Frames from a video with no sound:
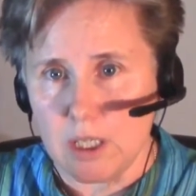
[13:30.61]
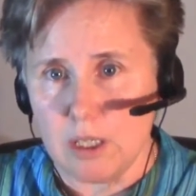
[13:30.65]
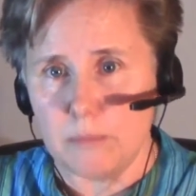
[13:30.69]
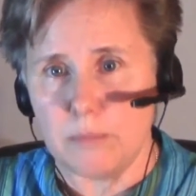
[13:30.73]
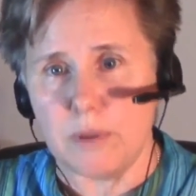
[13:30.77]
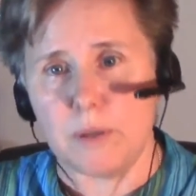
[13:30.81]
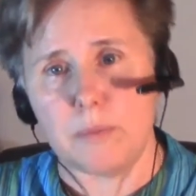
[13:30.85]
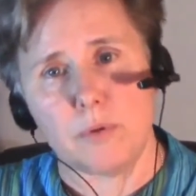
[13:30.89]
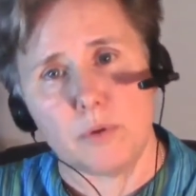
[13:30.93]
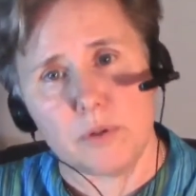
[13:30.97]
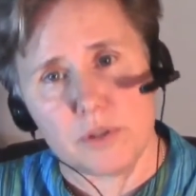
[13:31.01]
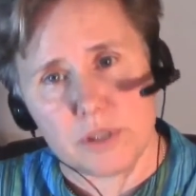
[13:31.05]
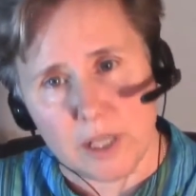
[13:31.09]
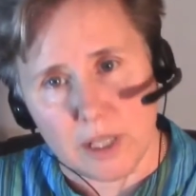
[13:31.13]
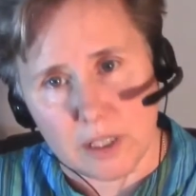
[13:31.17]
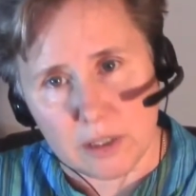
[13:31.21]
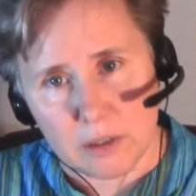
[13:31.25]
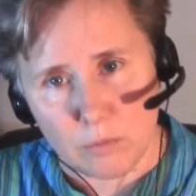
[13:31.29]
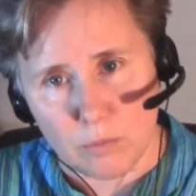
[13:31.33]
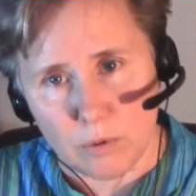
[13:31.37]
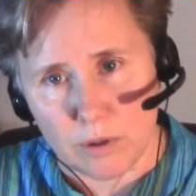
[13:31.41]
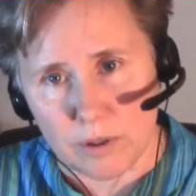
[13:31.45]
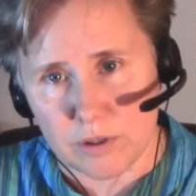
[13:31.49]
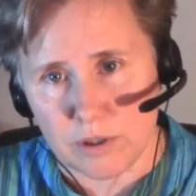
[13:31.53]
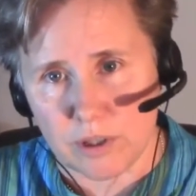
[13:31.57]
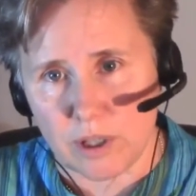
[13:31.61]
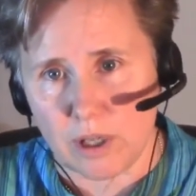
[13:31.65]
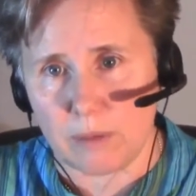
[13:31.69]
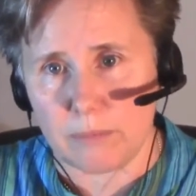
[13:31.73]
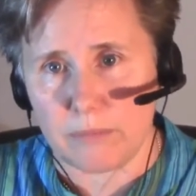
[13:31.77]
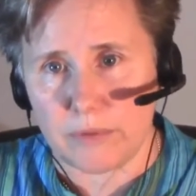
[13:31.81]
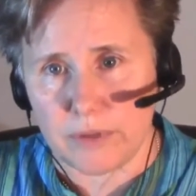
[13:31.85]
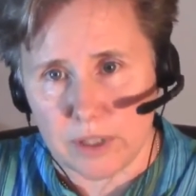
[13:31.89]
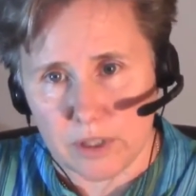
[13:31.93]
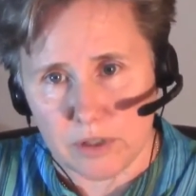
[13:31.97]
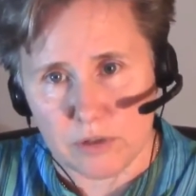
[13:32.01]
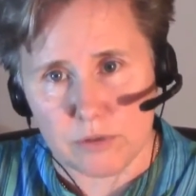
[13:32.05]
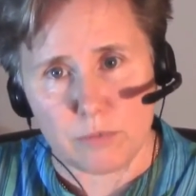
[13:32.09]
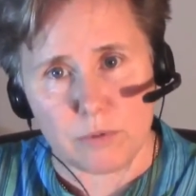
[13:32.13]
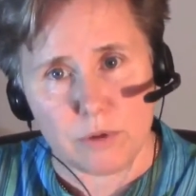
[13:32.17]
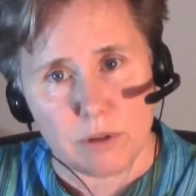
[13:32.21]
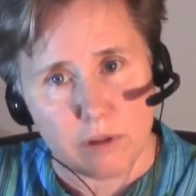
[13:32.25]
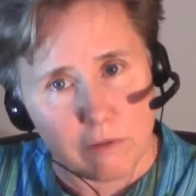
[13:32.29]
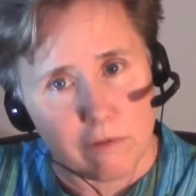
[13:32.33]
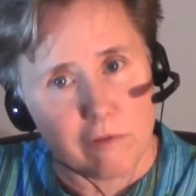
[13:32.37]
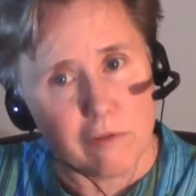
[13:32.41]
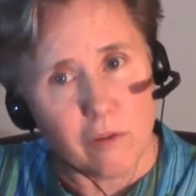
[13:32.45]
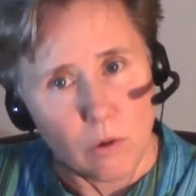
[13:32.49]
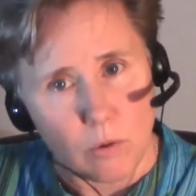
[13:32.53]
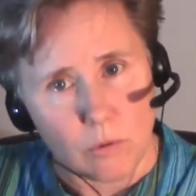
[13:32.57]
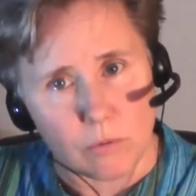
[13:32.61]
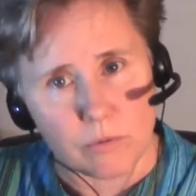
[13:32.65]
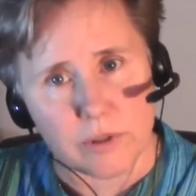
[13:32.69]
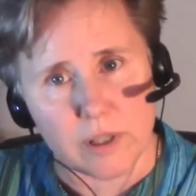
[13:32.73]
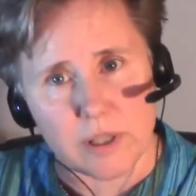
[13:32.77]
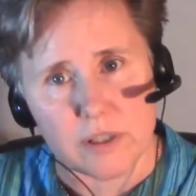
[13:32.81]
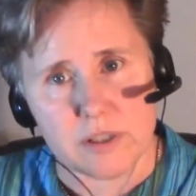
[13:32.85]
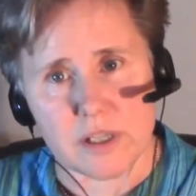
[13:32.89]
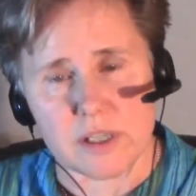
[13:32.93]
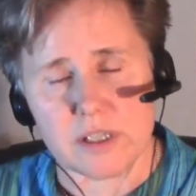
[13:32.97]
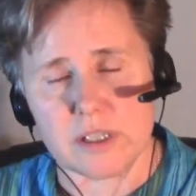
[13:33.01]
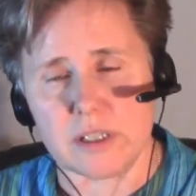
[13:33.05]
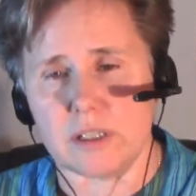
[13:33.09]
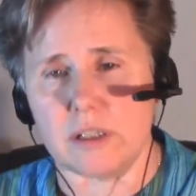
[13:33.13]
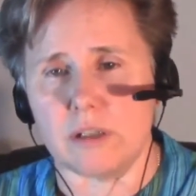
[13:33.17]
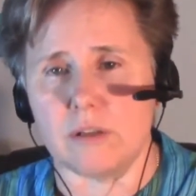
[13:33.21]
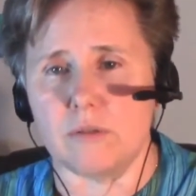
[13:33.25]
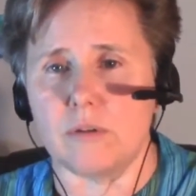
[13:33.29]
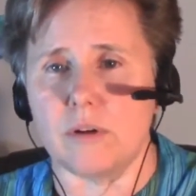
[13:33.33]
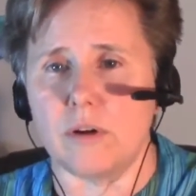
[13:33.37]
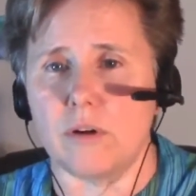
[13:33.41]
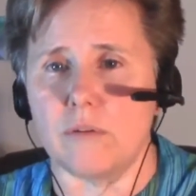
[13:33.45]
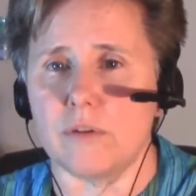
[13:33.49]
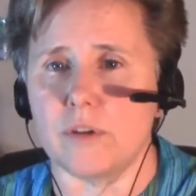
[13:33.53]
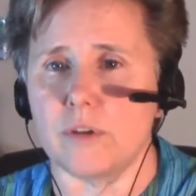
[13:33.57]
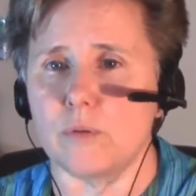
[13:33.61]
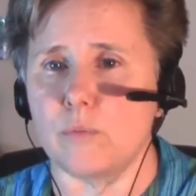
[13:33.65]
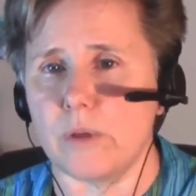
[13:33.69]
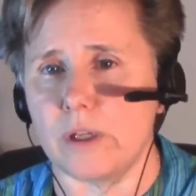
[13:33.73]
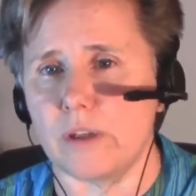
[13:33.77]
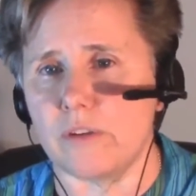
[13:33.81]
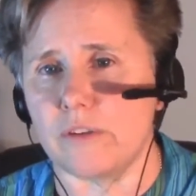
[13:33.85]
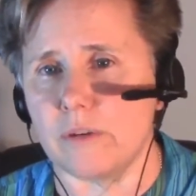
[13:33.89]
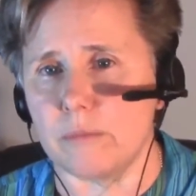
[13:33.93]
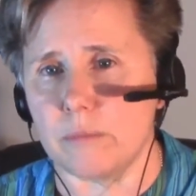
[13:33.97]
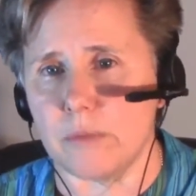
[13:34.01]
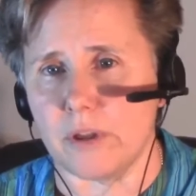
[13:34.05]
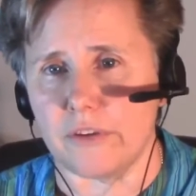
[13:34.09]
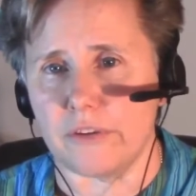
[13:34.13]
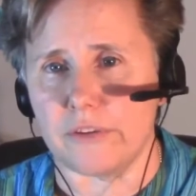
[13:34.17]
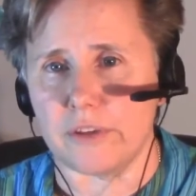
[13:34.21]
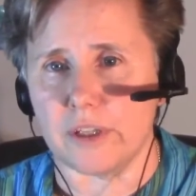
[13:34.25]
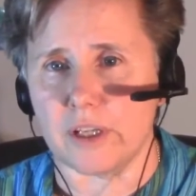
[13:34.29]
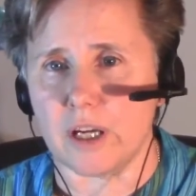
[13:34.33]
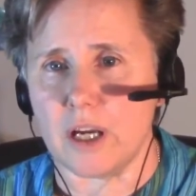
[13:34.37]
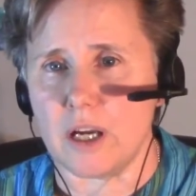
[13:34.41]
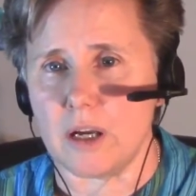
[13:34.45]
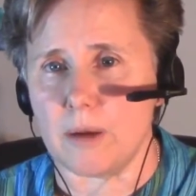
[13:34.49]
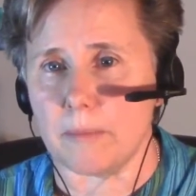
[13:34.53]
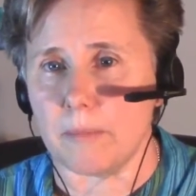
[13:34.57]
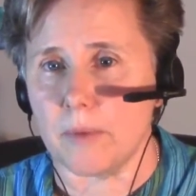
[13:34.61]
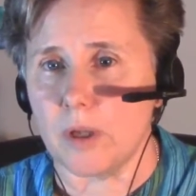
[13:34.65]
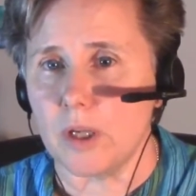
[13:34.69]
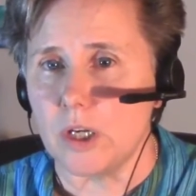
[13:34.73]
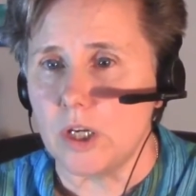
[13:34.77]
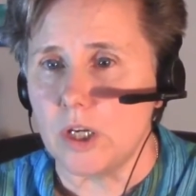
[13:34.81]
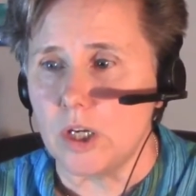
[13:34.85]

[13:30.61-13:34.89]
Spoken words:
people would take the workshop, things would unfold, as I said, over the weeks and months to come.